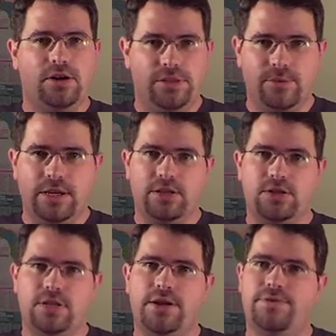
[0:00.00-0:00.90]
all the regular
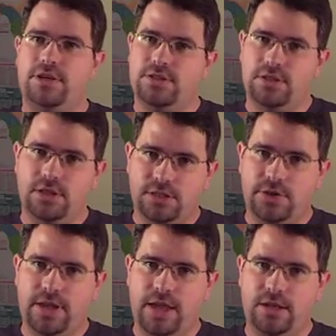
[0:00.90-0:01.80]
stuff and it still looks
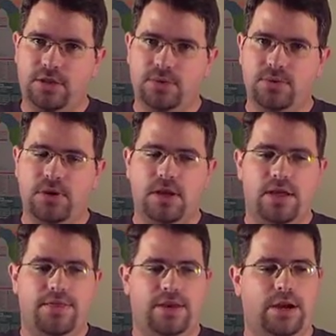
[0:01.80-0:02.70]
okay to you,
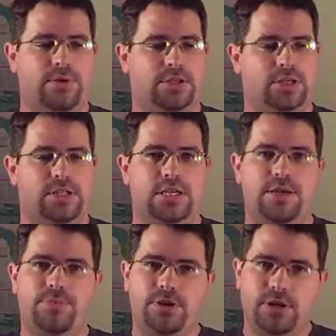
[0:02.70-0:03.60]
then I would just
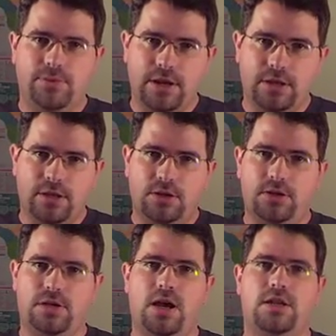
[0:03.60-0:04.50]
keep building regular
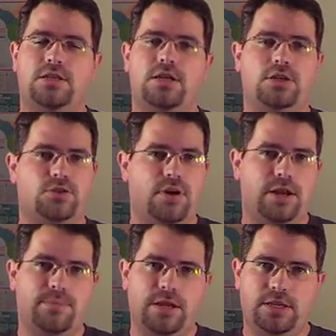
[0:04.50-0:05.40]
good content,
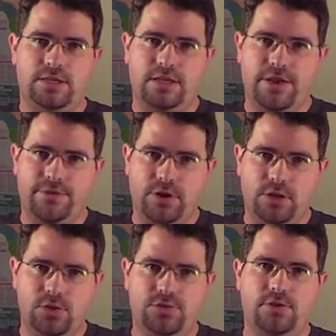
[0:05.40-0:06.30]
try to make the site
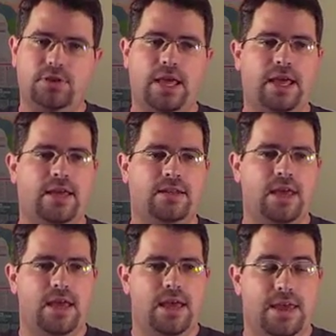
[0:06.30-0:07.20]
very useful, and
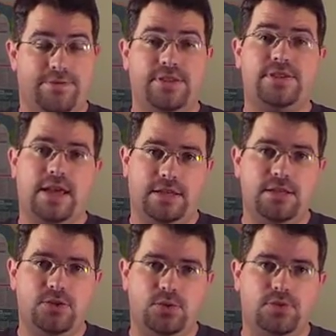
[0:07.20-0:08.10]
if the site
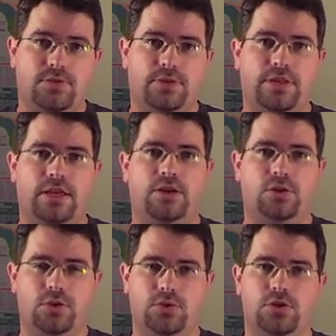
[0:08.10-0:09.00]
is useful,
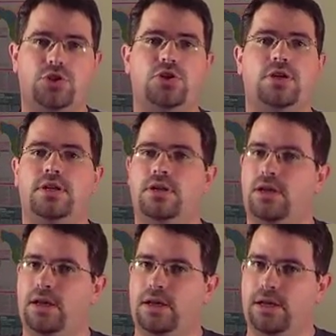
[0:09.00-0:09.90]
then Google should,
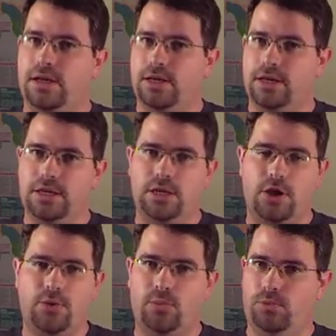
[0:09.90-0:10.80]
uh, you
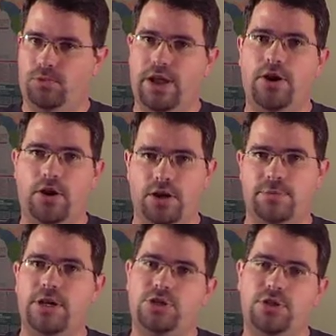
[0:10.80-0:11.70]
know, fight hard
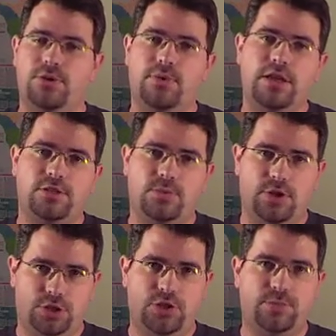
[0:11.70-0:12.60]
to make sure that it ranks where
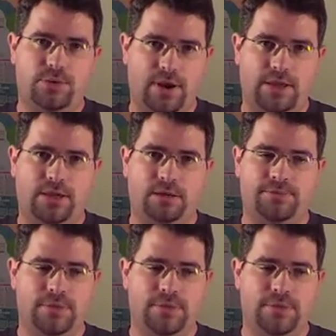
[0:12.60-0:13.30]
it should be ranking.